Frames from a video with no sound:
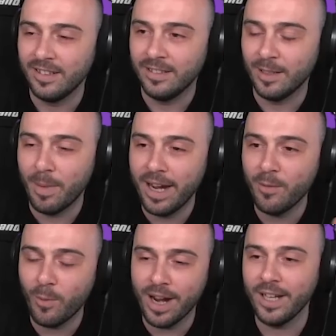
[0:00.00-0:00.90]
the
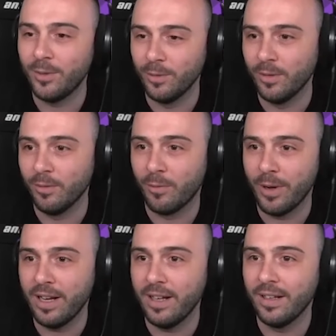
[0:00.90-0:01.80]
main way to
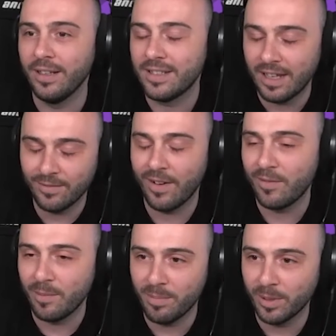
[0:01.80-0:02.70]
really
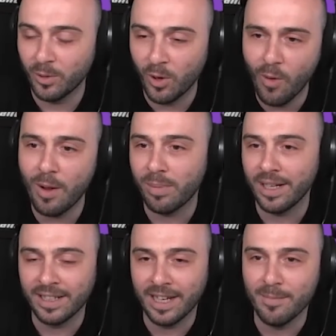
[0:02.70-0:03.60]
incentivize the people to go and
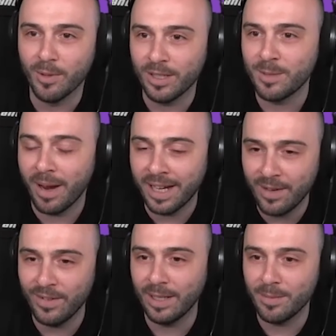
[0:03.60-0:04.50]
play the game mode is by
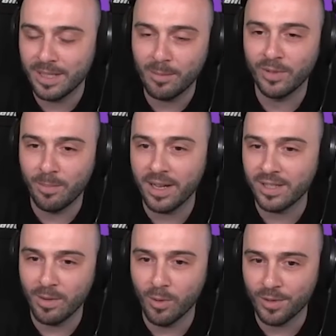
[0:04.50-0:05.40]
giving them some of the
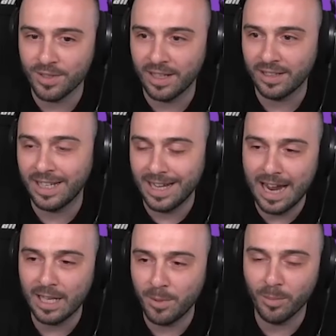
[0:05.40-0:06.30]
best rewards that
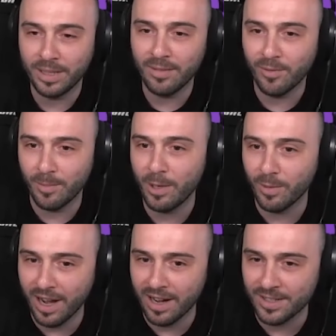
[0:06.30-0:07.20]
cannot be obtained from
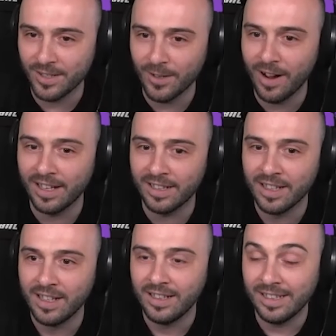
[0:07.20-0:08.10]
anywhere else, you know? And
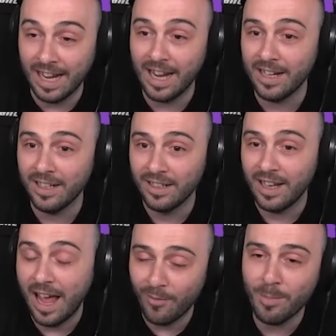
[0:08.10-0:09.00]
then
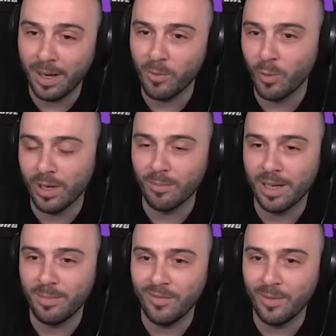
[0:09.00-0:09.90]
everybody will want to
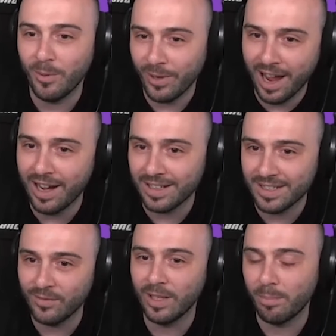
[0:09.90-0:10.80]
play PvP
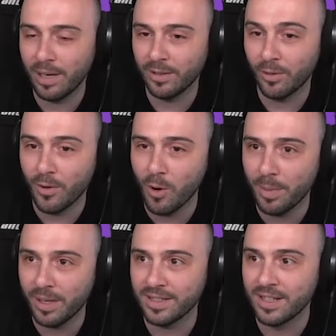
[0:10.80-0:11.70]
regardless if they play it or no,
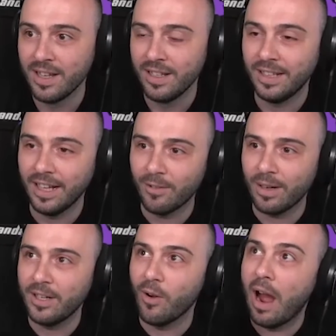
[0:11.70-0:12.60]
because they
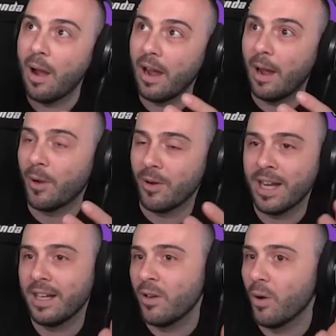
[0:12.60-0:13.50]
already know I'm going to
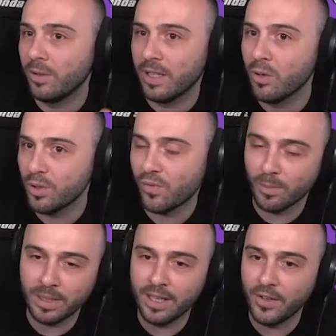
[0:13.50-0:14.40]
get a golden goose
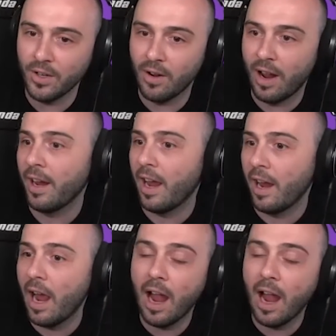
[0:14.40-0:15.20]
from there, you know? I